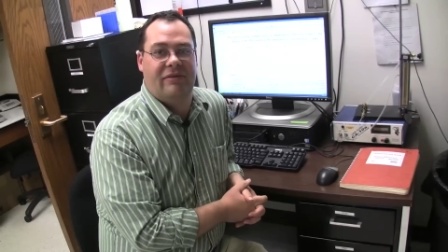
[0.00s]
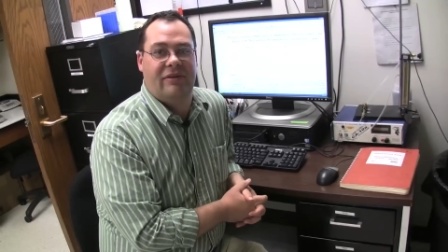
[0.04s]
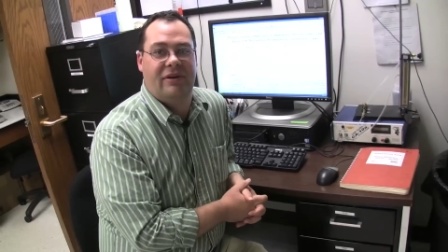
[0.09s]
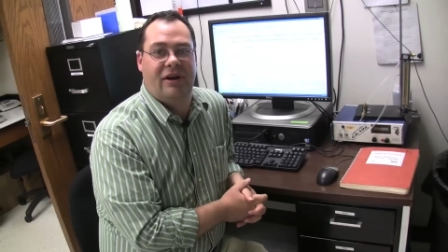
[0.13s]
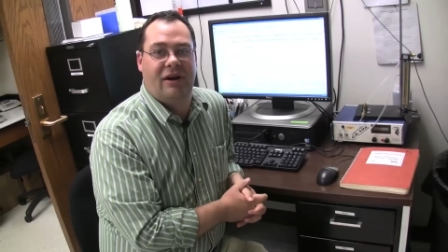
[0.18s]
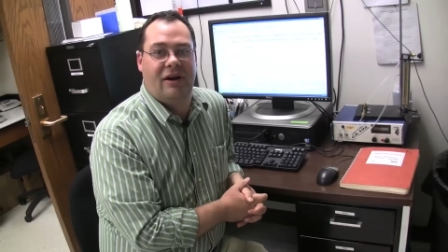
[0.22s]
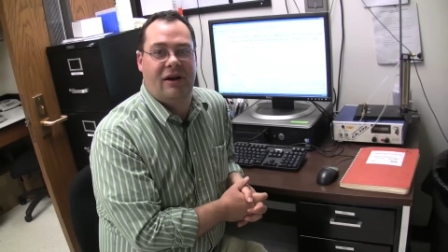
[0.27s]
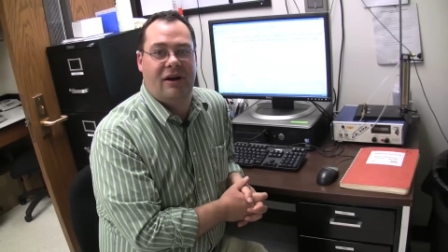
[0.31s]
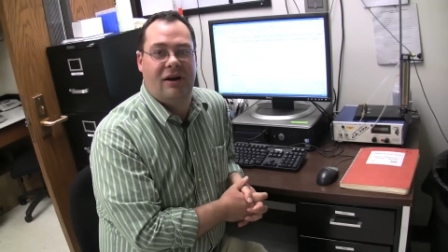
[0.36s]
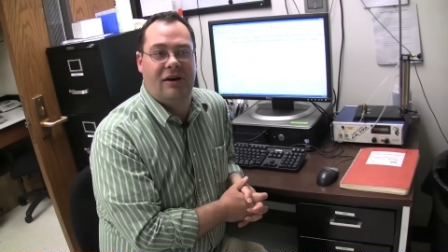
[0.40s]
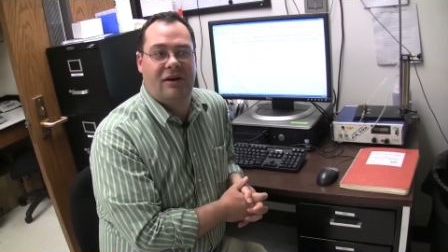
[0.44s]
in
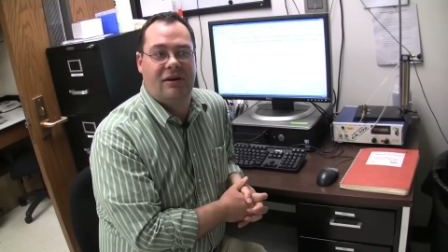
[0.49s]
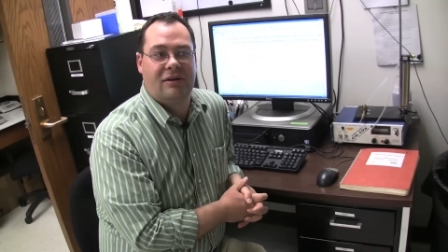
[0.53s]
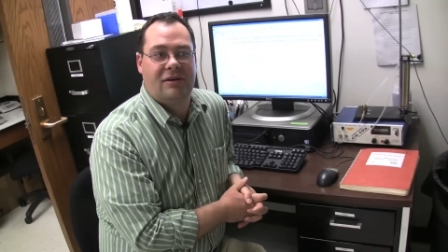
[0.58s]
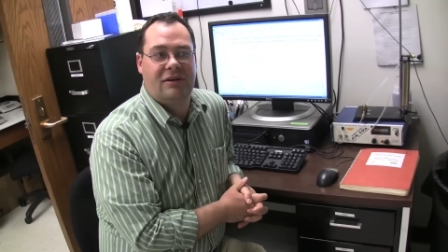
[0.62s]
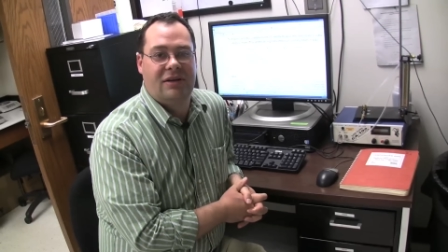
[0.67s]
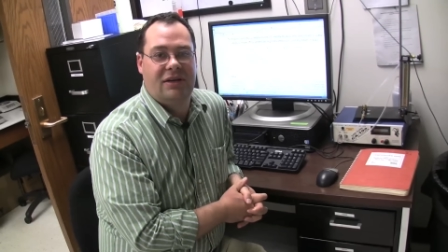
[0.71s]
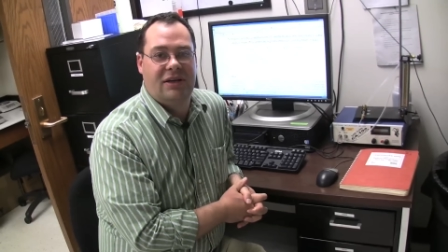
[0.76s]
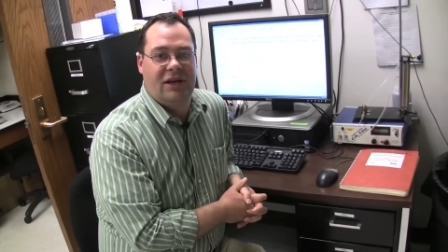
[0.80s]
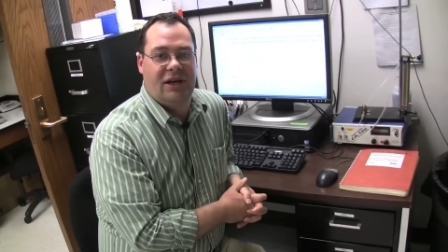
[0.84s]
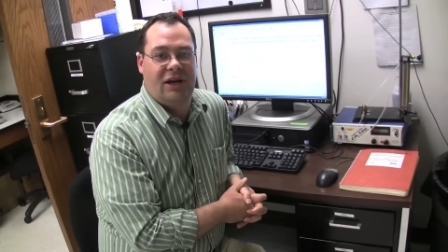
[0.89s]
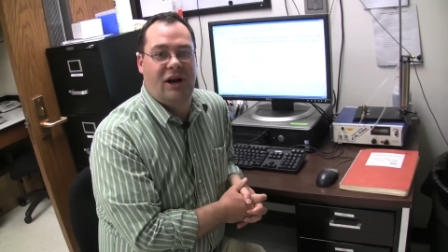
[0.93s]

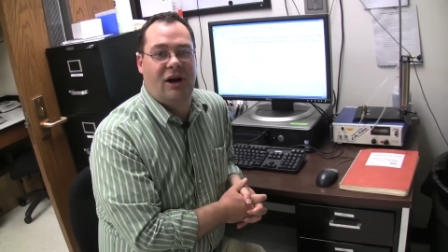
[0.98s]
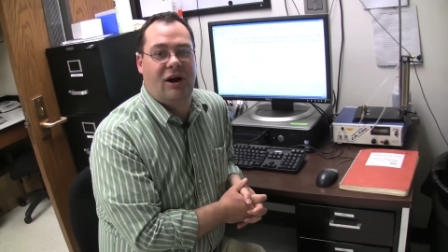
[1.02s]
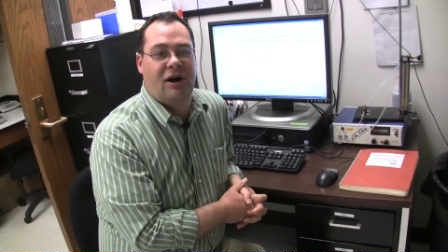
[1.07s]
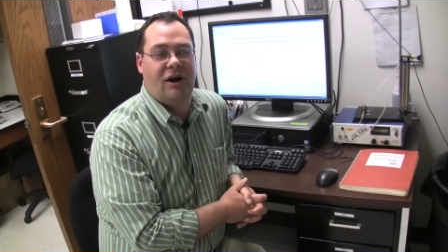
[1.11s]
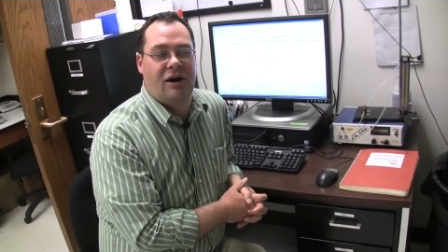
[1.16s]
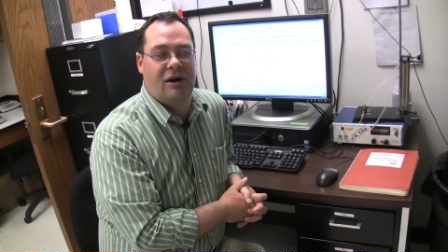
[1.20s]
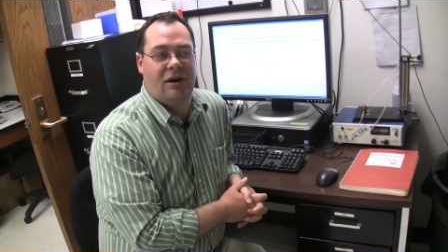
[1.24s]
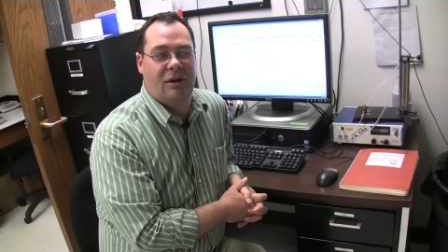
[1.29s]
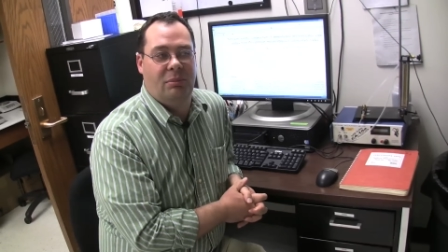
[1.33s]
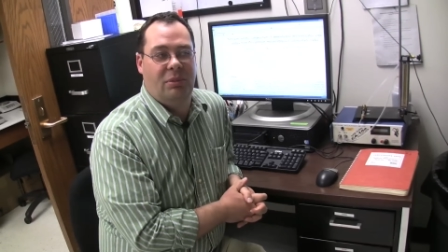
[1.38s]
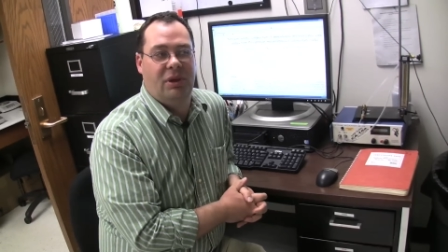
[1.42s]

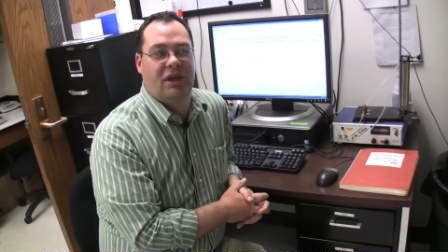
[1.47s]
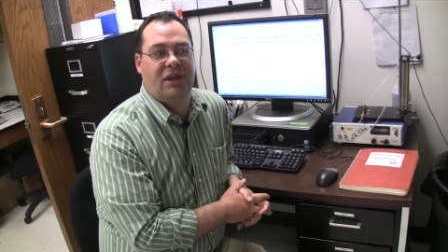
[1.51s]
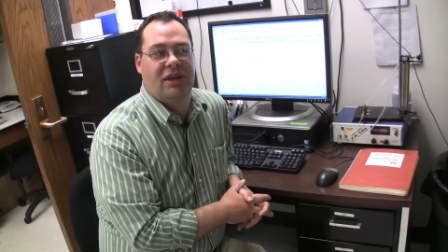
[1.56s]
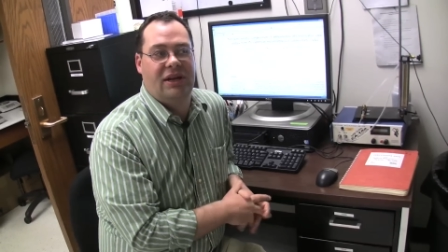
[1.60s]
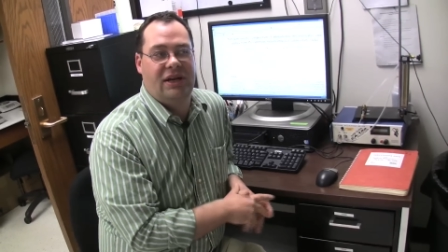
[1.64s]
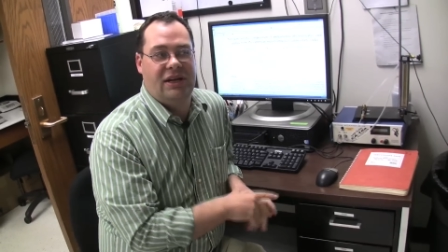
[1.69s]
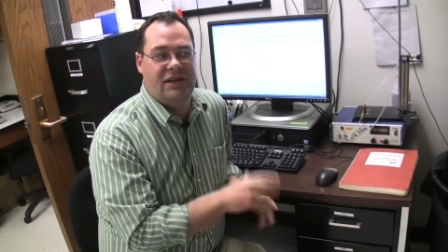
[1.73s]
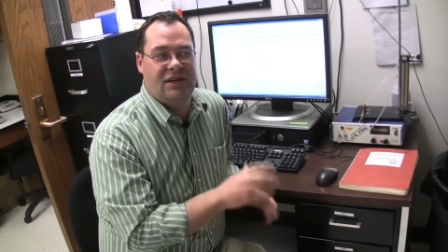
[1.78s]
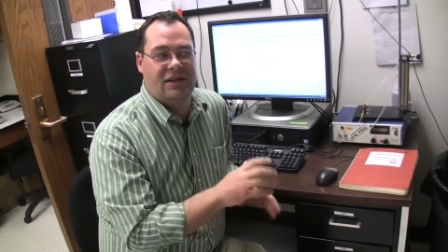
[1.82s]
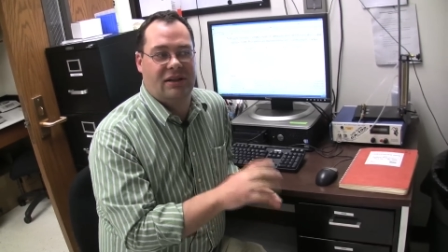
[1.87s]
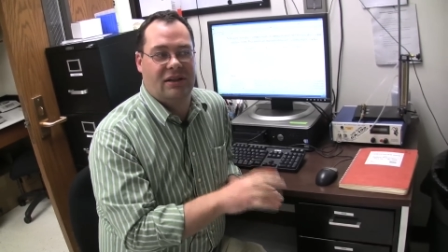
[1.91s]
our
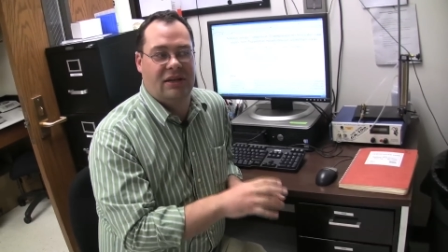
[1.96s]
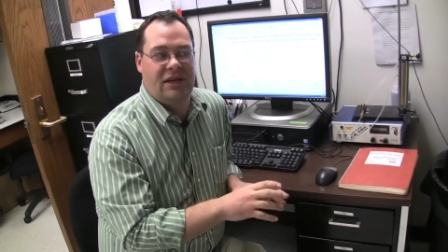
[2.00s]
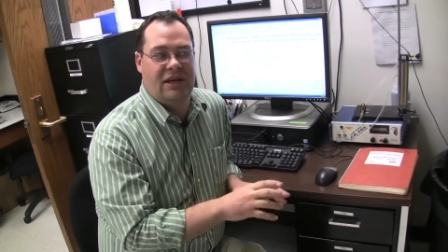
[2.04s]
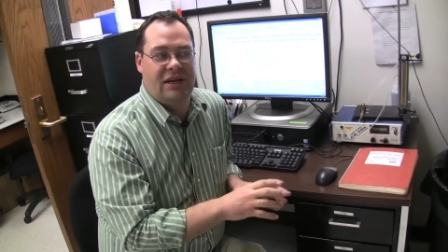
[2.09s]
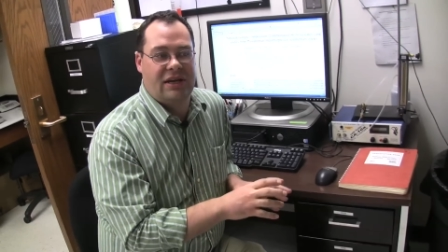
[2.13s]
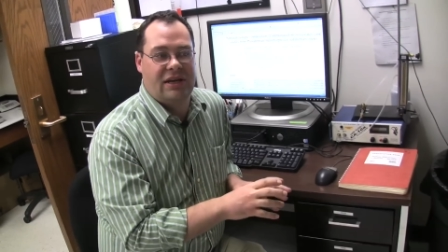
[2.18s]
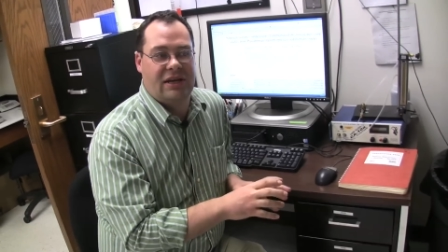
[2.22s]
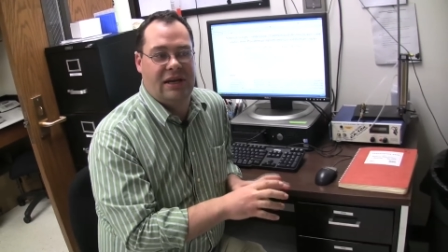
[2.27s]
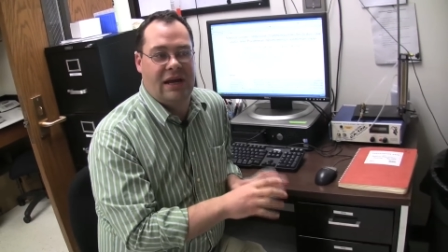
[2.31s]
ability to link